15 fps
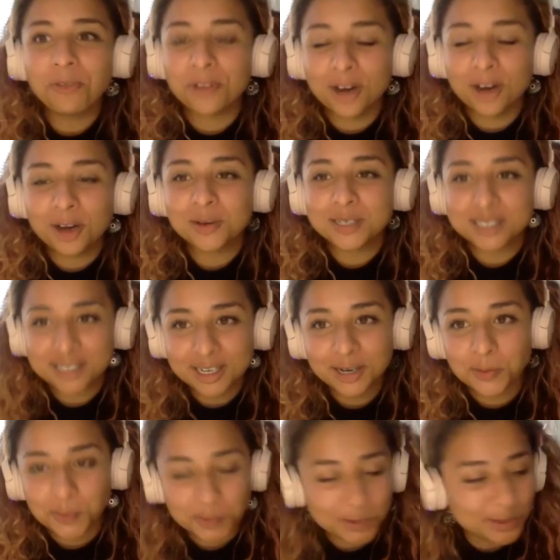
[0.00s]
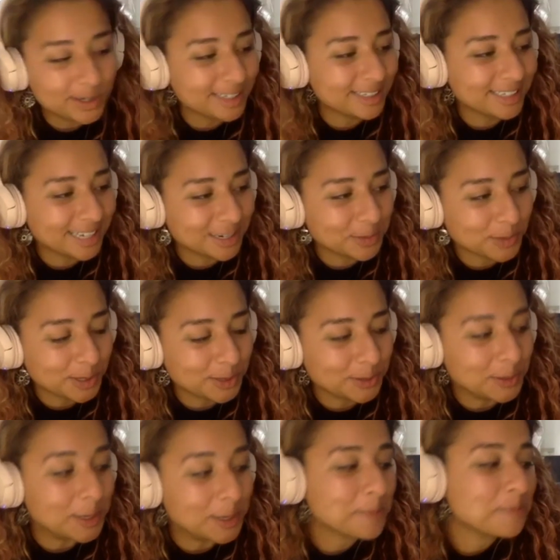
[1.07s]
follow a single rule, like
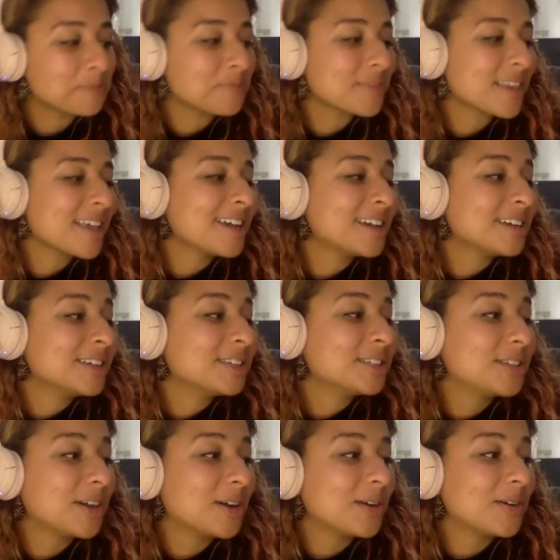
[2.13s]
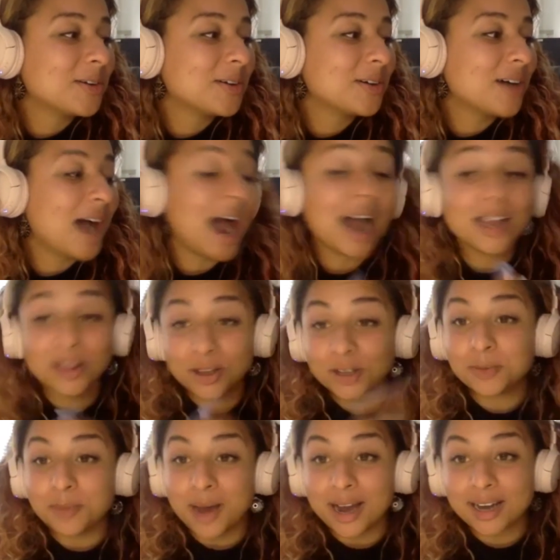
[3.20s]
rude. So I
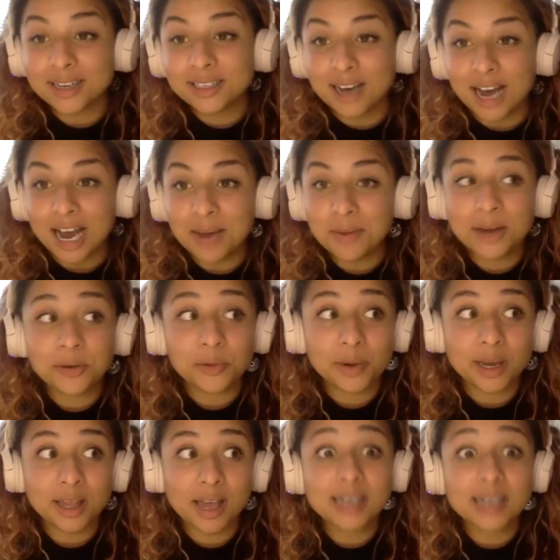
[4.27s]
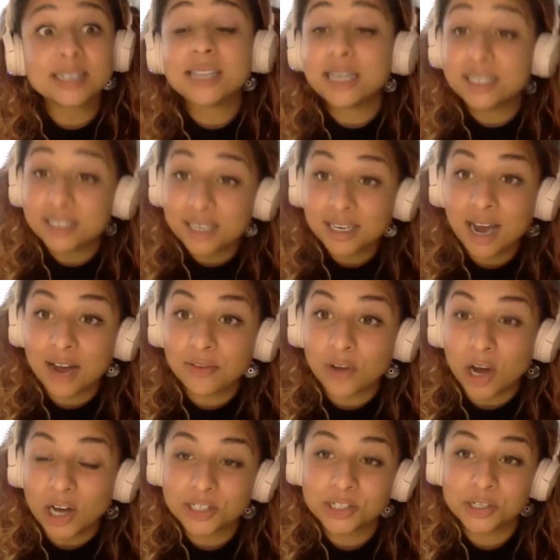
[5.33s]
looked back in time and realized they did have
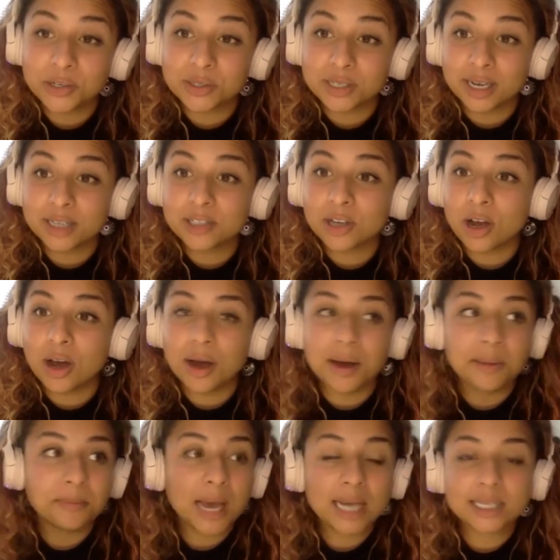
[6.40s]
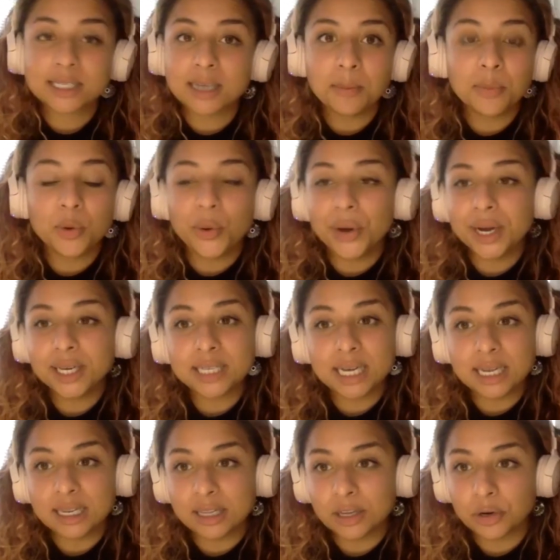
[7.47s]
osteocytes um, at some point
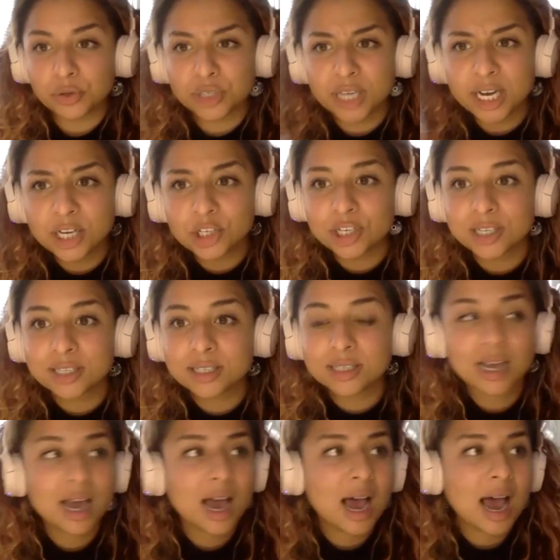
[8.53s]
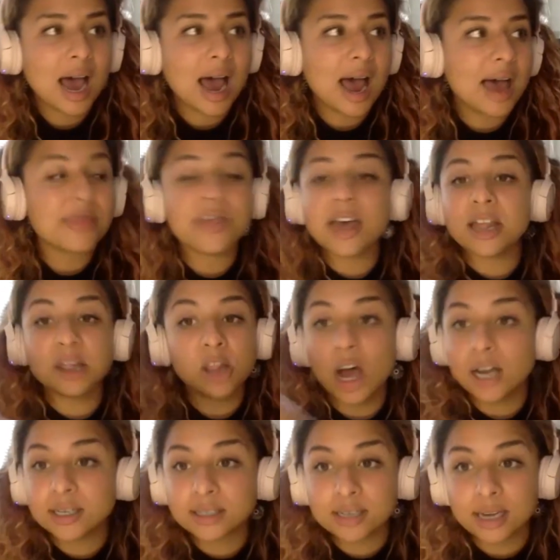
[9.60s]
in the Cretaceous and then
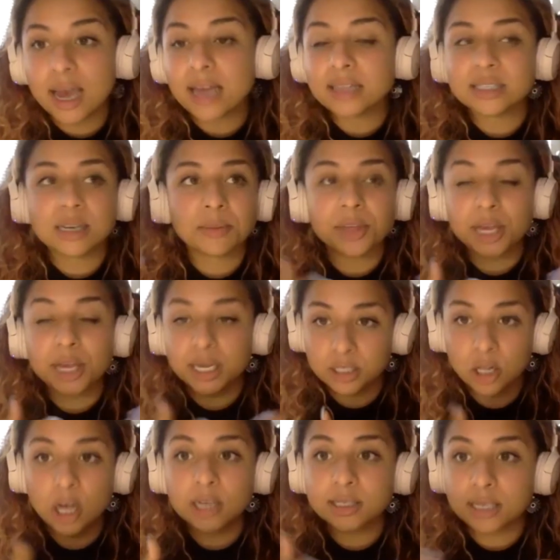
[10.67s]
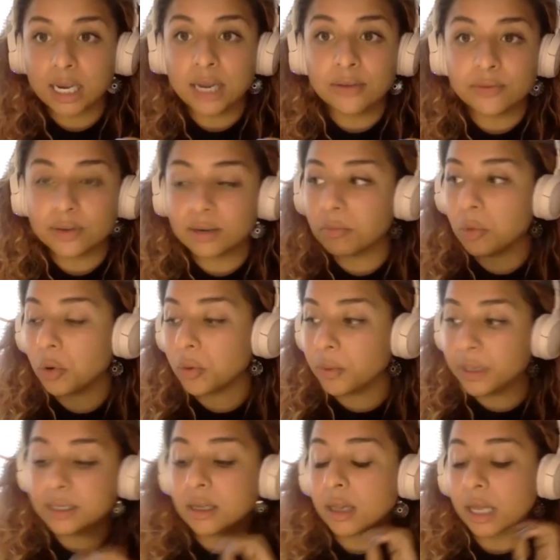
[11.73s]
lost it. And some things lost it even more
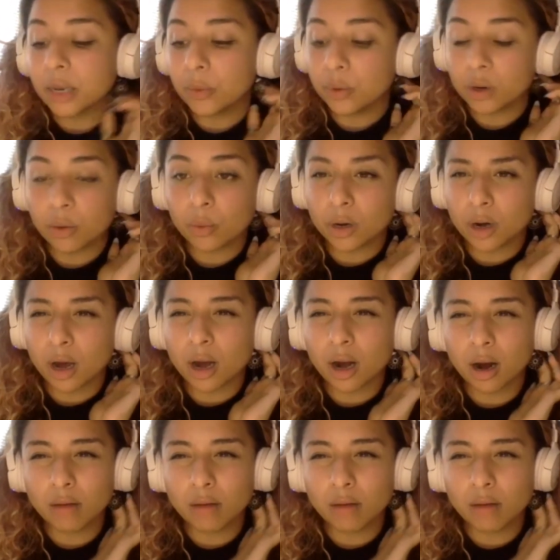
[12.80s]
recently. We're, we're not